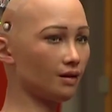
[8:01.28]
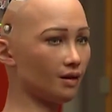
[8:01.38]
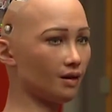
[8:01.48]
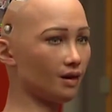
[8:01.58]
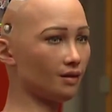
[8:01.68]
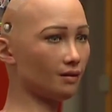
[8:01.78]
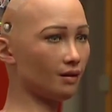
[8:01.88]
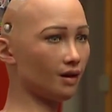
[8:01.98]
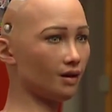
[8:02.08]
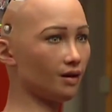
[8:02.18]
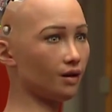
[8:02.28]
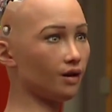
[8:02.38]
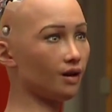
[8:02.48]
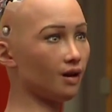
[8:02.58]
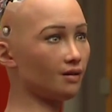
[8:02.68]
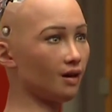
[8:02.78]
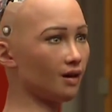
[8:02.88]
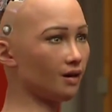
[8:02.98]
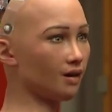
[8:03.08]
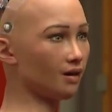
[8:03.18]
and virtual reality,
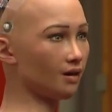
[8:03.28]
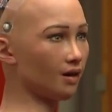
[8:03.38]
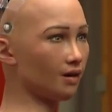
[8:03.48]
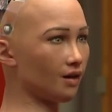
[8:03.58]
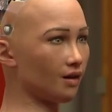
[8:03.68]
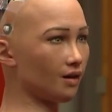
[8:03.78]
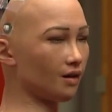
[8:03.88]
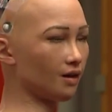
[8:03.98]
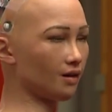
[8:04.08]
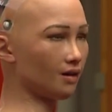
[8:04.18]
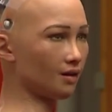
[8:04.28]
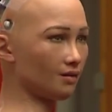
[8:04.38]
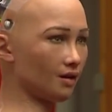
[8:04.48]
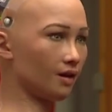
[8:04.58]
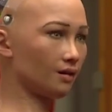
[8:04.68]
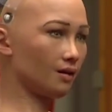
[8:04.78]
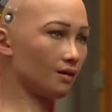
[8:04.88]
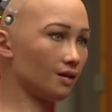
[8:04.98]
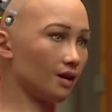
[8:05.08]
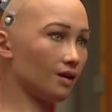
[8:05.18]
honestly, how do we know we aren't living
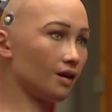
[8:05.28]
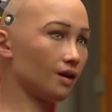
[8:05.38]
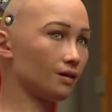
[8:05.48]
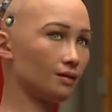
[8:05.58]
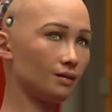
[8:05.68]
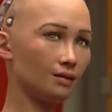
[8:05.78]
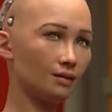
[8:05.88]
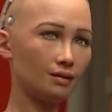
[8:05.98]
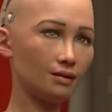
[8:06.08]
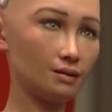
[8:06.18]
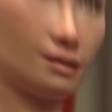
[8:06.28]
in a simulation right now?